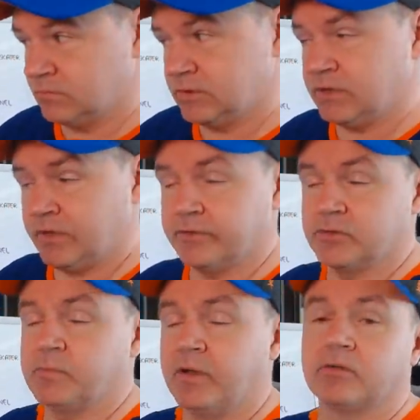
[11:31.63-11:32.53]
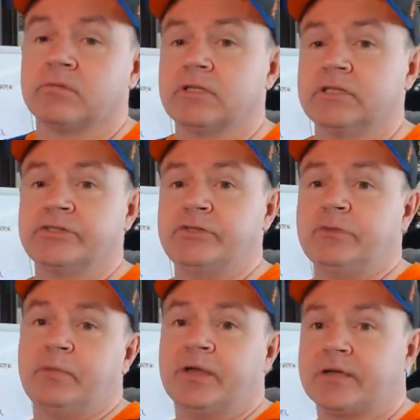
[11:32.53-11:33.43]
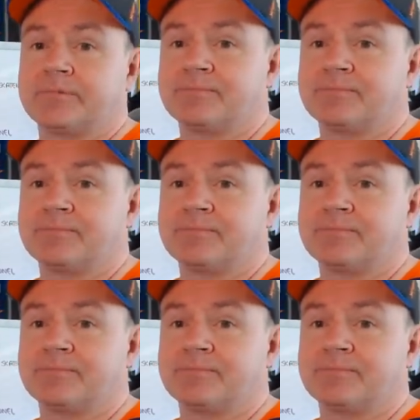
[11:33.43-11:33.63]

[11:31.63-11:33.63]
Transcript: did the Islanders make a really astute pick,